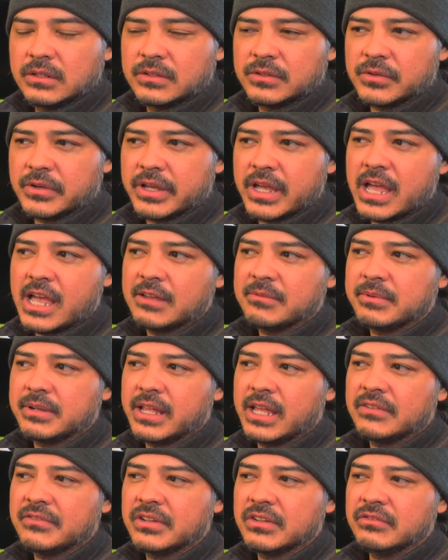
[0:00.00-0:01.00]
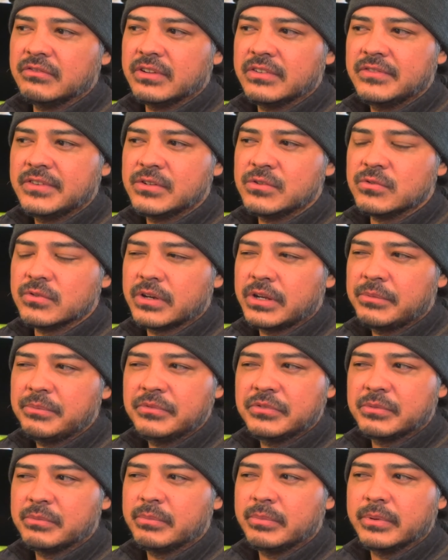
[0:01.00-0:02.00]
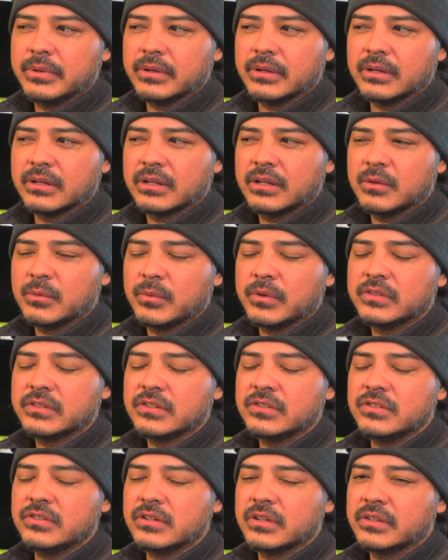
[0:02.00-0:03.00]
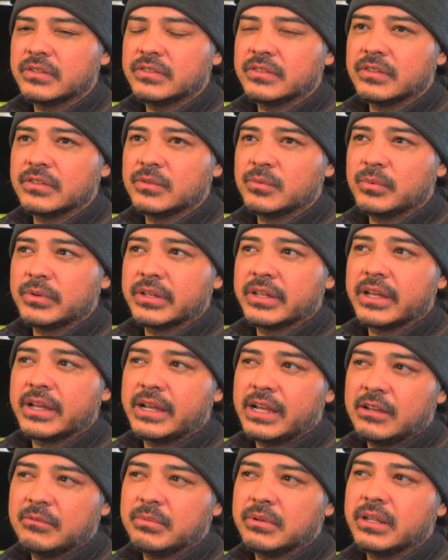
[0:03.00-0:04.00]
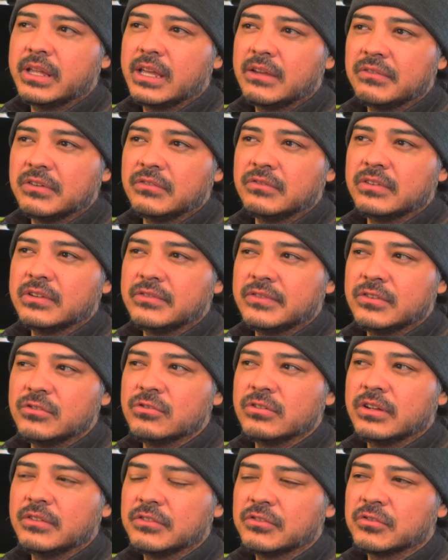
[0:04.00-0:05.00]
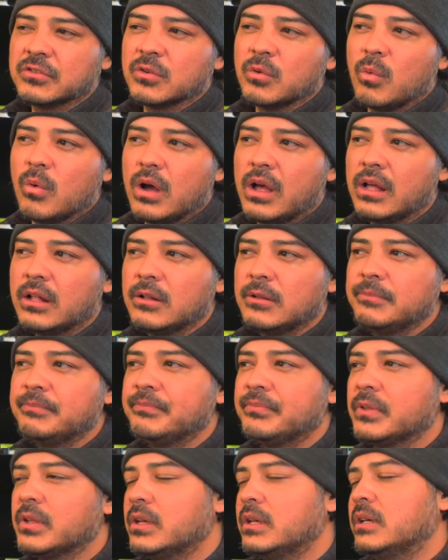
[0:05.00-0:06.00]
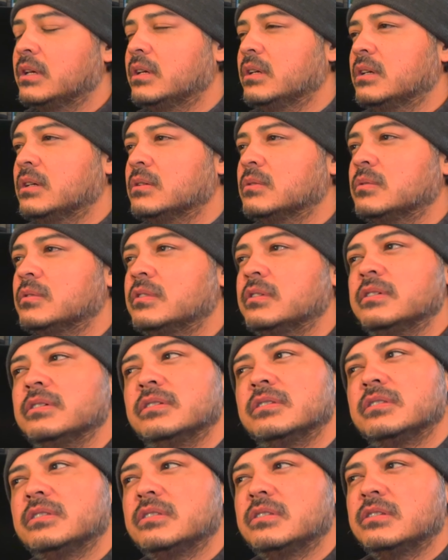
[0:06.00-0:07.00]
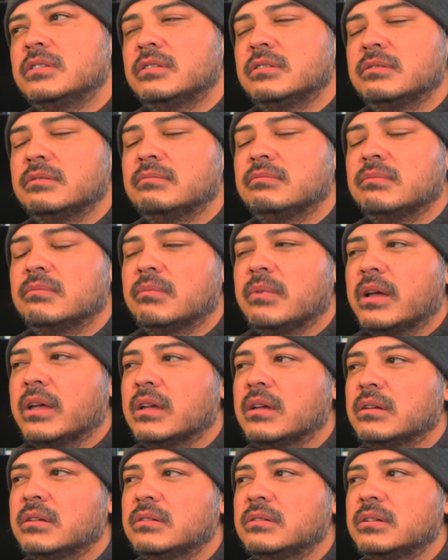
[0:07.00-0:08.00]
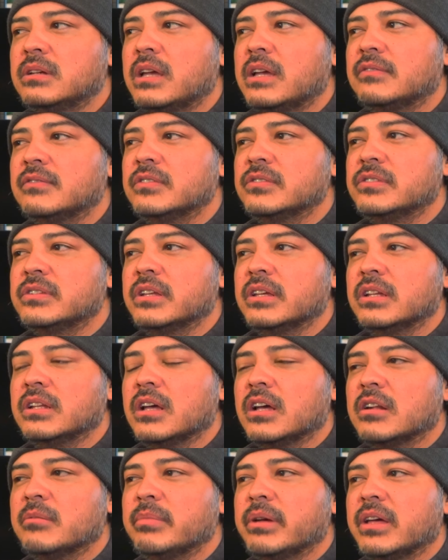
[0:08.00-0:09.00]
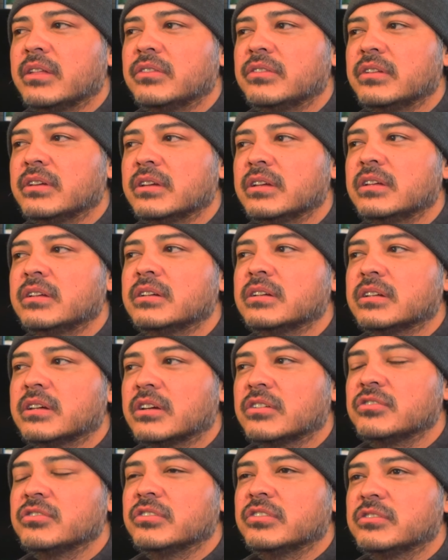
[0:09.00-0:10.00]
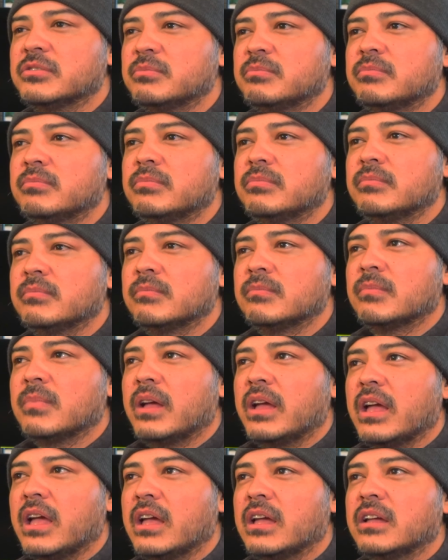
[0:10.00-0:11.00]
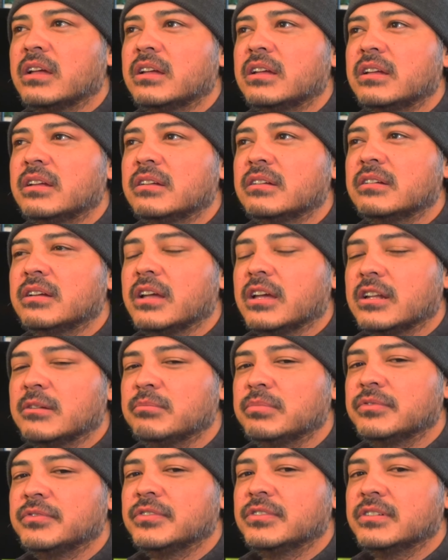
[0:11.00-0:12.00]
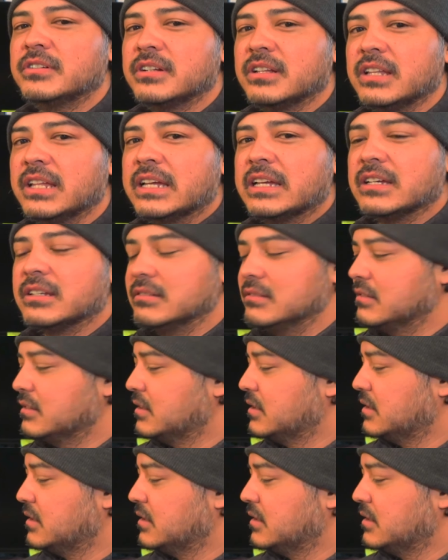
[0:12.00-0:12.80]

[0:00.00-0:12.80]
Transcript: So I have been having vivid dreams, but it wasn't just this week. I have been having vivid dreams for a while, which is, I have to say, not a bad thing. Actually, I kind of prefer it. I like it.